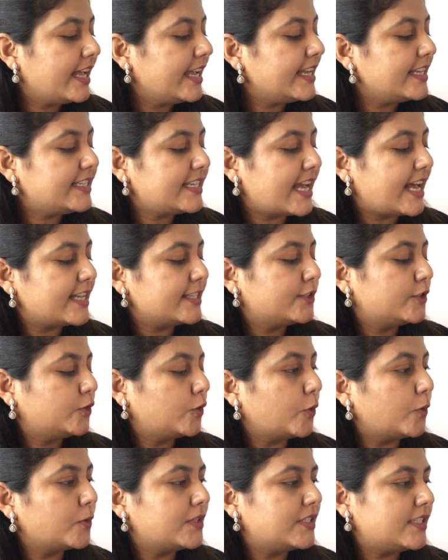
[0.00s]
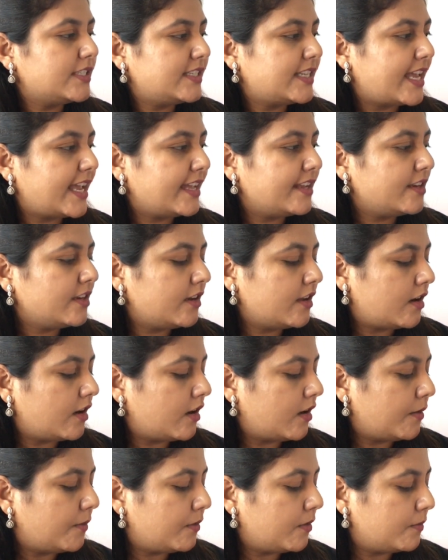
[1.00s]
It has those
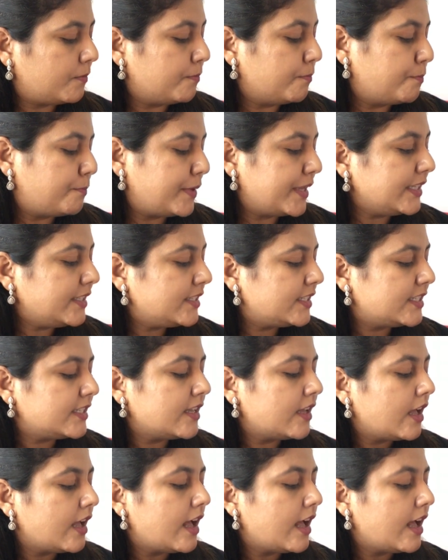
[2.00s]
10 bits,